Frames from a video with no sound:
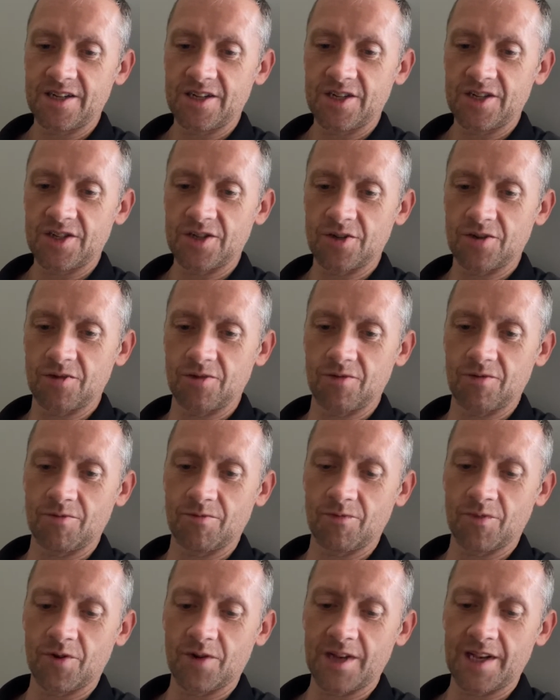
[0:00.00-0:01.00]
So
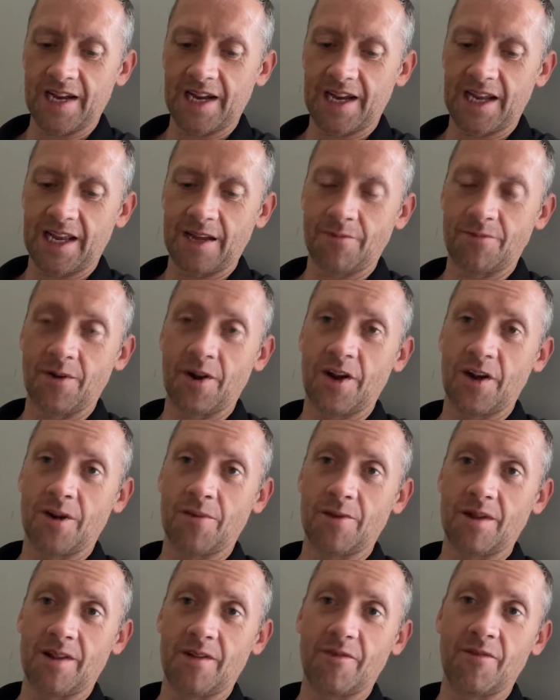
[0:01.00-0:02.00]
more than likely, Browner
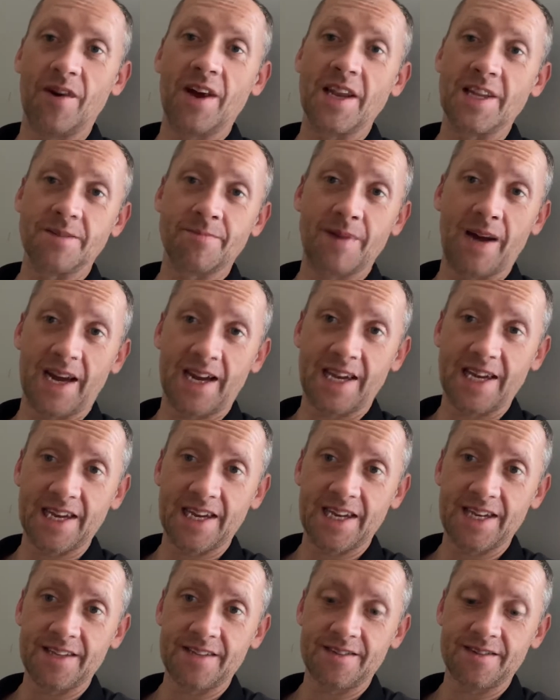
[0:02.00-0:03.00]
will invite us back
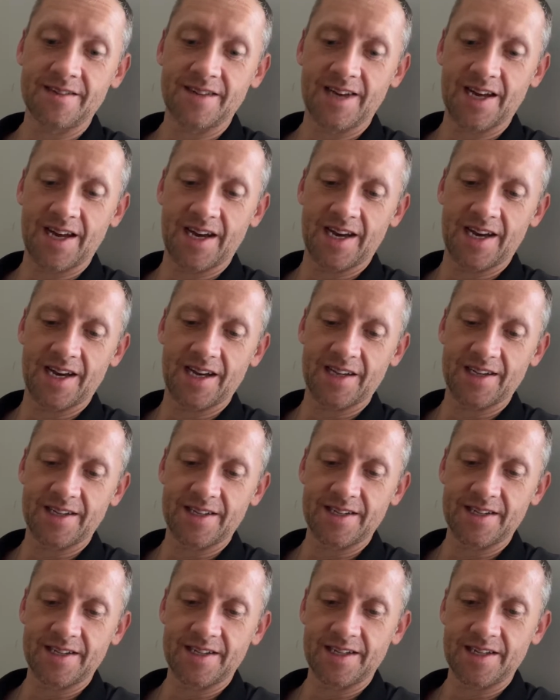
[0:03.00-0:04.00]
again
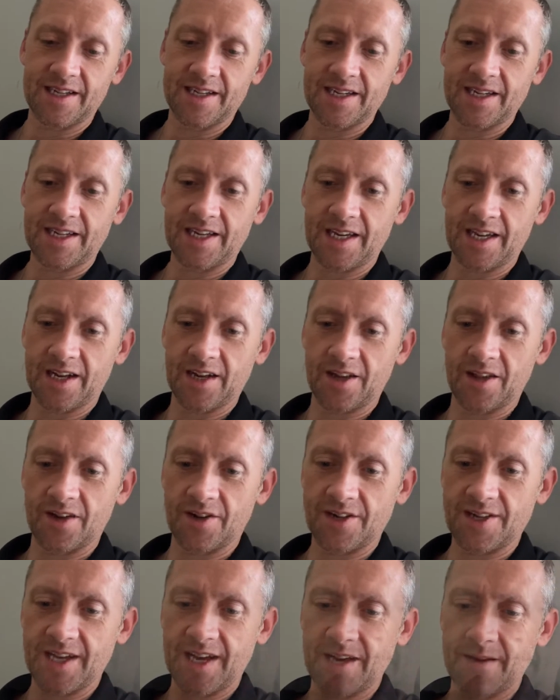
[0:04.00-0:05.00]
and get another
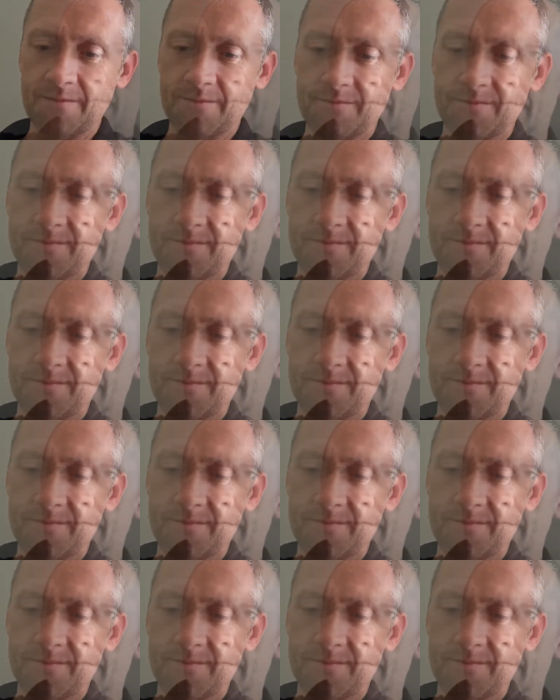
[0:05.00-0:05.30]
team.